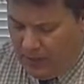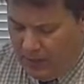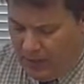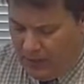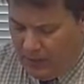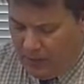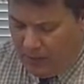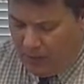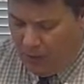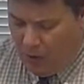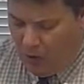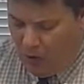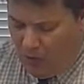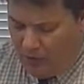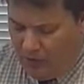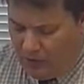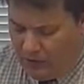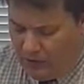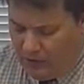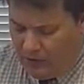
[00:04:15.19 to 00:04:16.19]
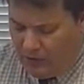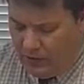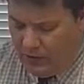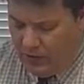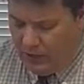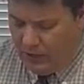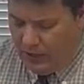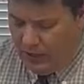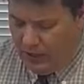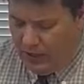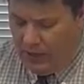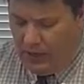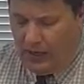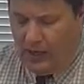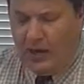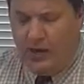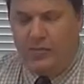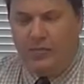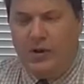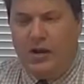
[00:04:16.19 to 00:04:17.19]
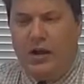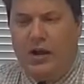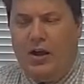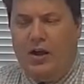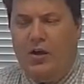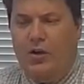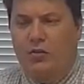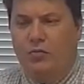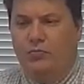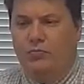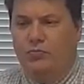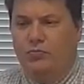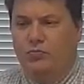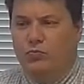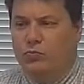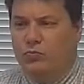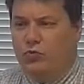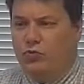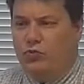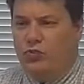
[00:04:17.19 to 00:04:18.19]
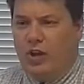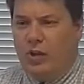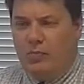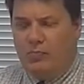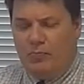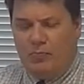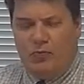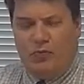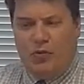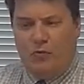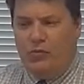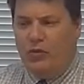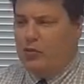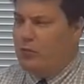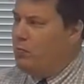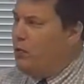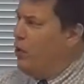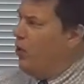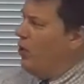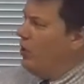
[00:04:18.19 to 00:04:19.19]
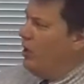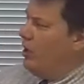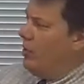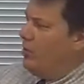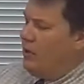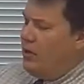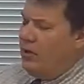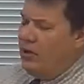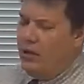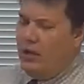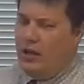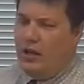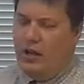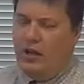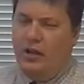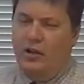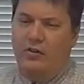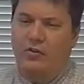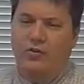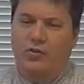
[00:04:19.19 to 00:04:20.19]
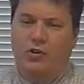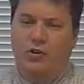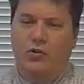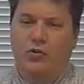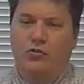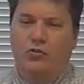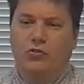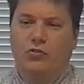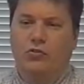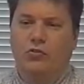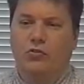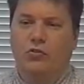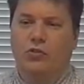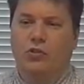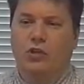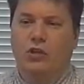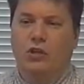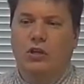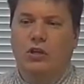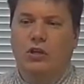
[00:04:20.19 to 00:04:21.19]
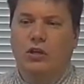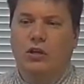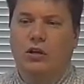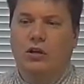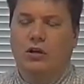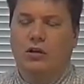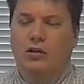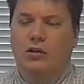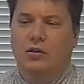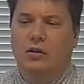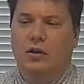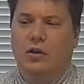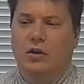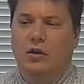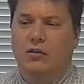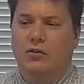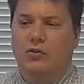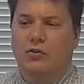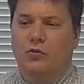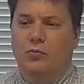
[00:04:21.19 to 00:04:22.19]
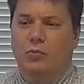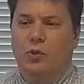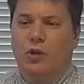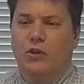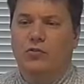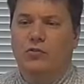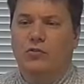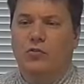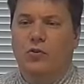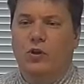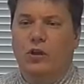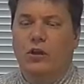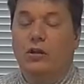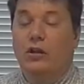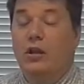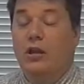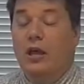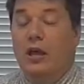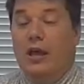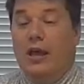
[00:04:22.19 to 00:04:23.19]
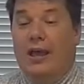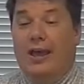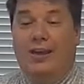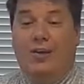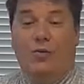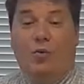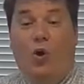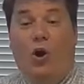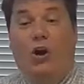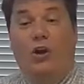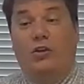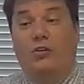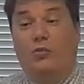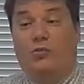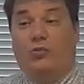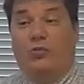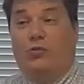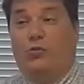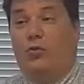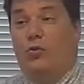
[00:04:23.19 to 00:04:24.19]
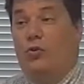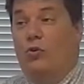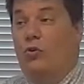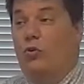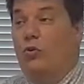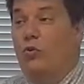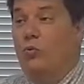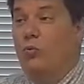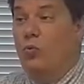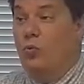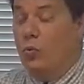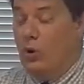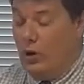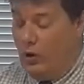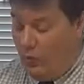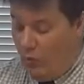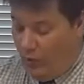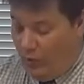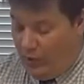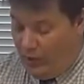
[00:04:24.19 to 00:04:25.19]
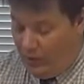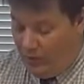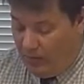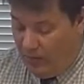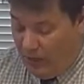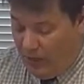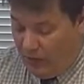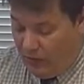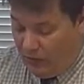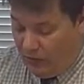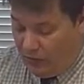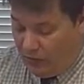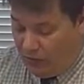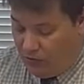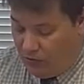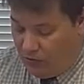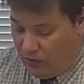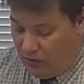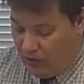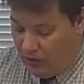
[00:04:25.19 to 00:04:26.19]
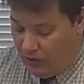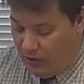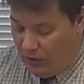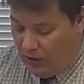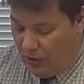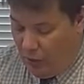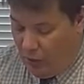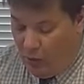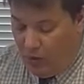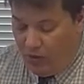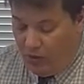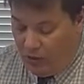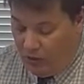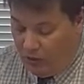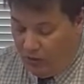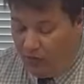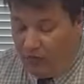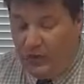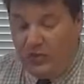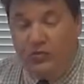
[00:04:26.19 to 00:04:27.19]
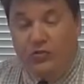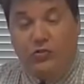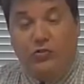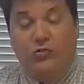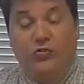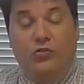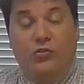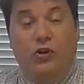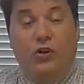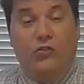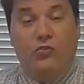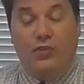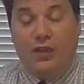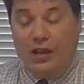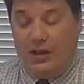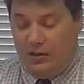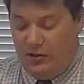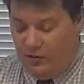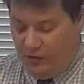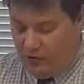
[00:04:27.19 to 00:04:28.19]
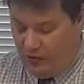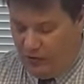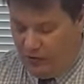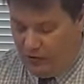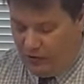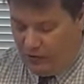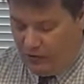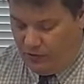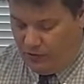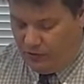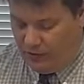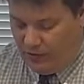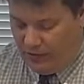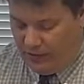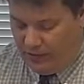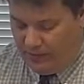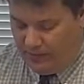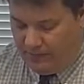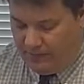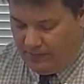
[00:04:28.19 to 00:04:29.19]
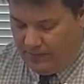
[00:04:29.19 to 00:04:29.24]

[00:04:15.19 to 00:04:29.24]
In a moment, I'll step from this podium and go to the display screen and walk you through what it means, the features of that discussion site.